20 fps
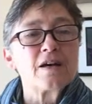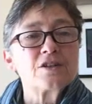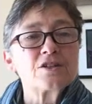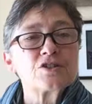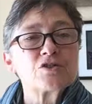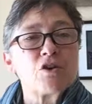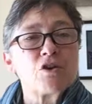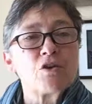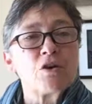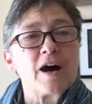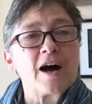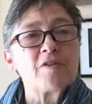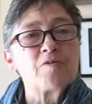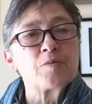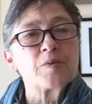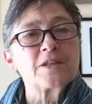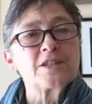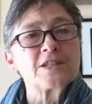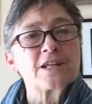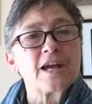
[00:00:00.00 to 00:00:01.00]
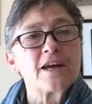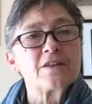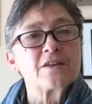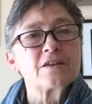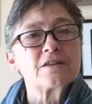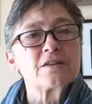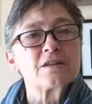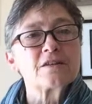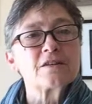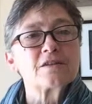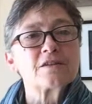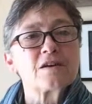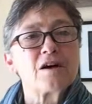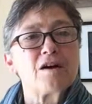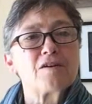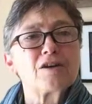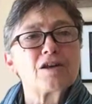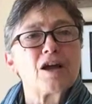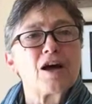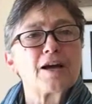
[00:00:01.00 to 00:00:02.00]
So I've put together this
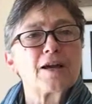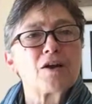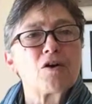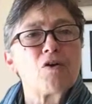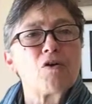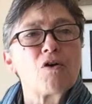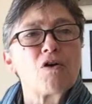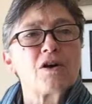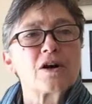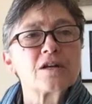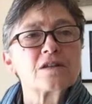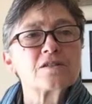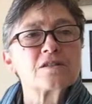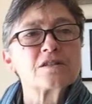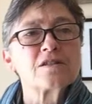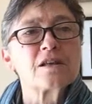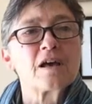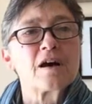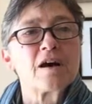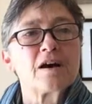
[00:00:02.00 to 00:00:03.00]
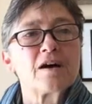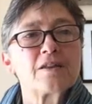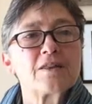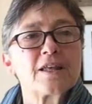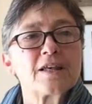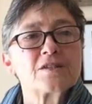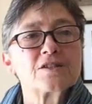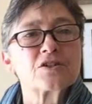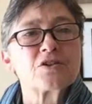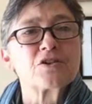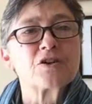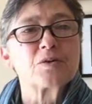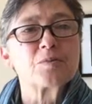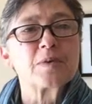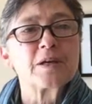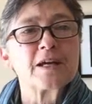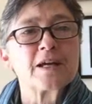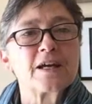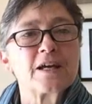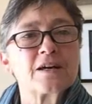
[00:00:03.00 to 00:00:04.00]
online course that's going to
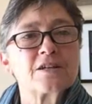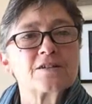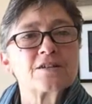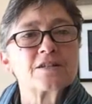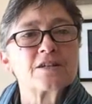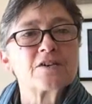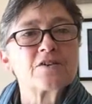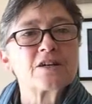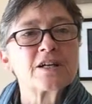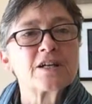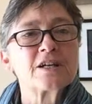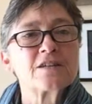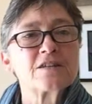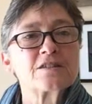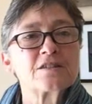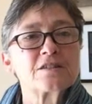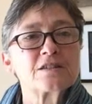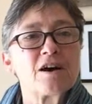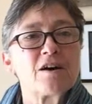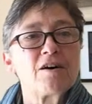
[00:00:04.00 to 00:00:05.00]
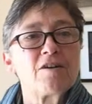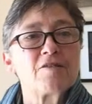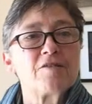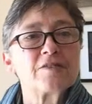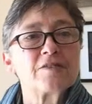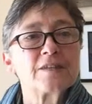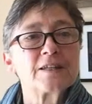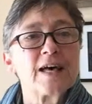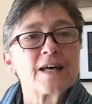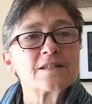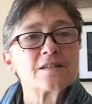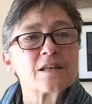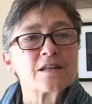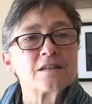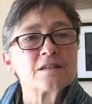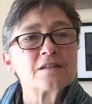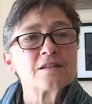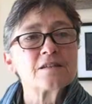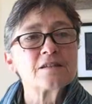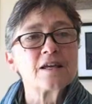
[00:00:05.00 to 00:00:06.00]
be a series of
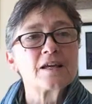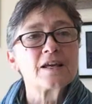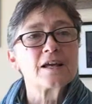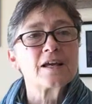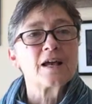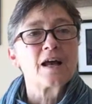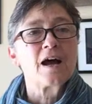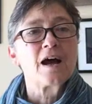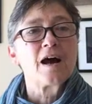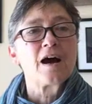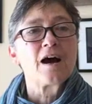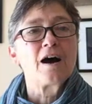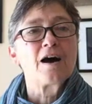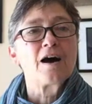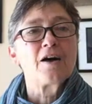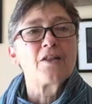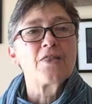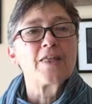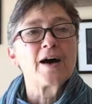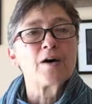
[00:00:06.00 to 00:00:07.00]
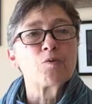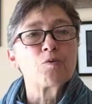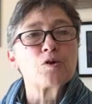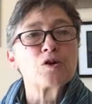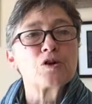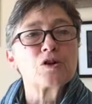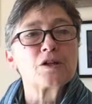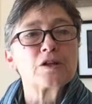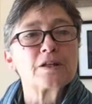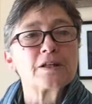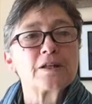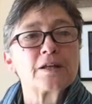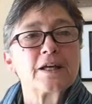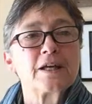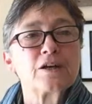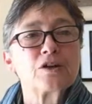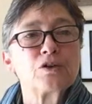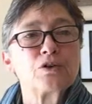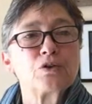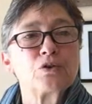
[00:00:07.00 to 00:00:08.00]
lessons that will
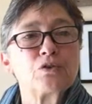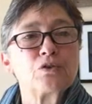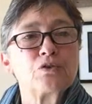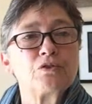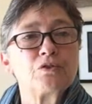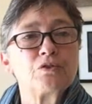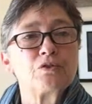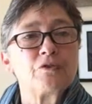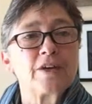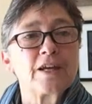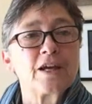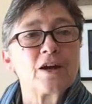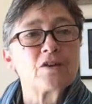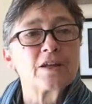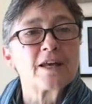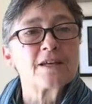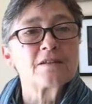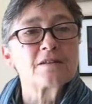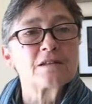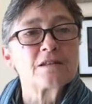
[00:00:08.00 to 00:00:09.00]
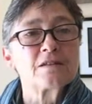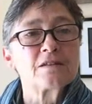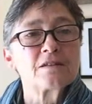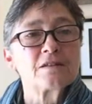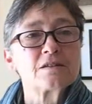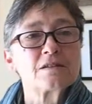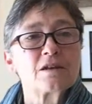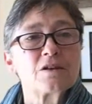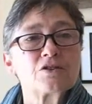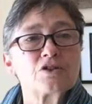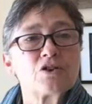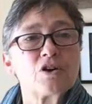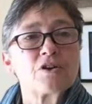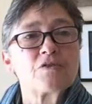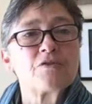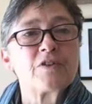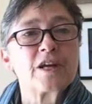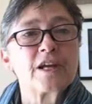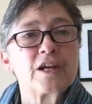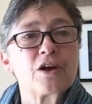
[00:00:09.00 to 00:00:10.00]
include video lessons,
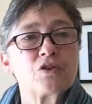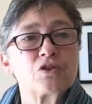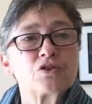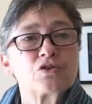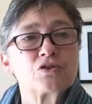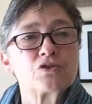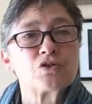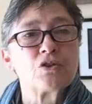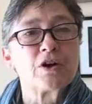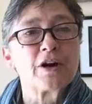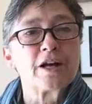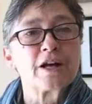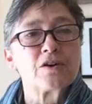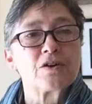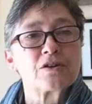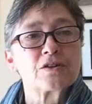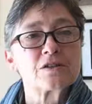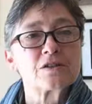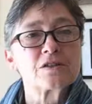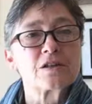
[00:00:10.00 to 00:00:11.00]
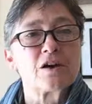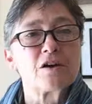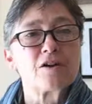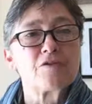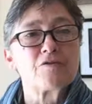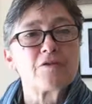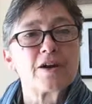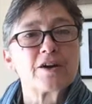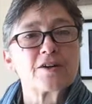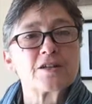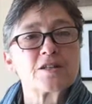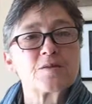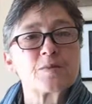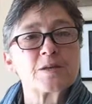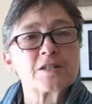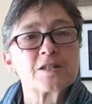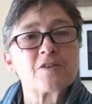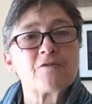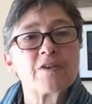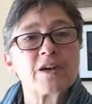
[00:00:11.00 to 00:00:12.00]
short video tutorials on very
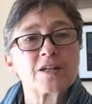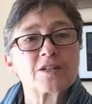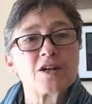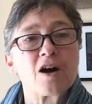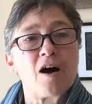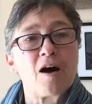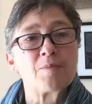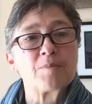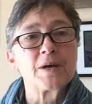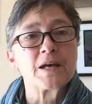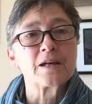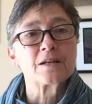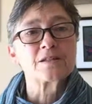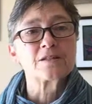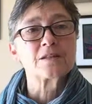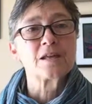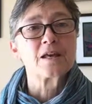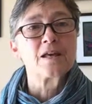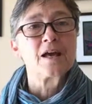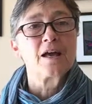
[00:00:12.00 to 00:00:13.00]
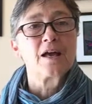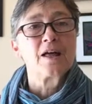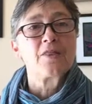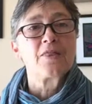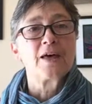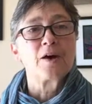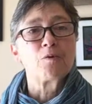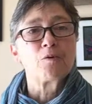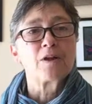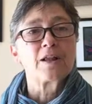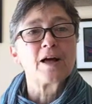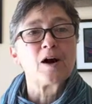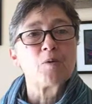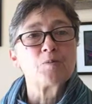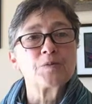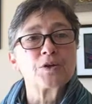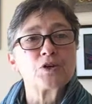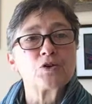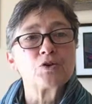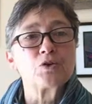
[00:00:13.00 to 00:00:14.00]
specific topics that will
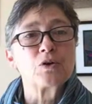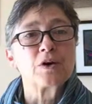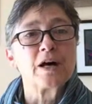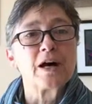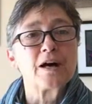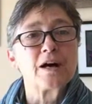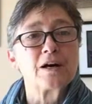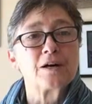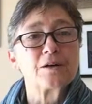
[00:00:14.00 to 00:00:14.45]
help you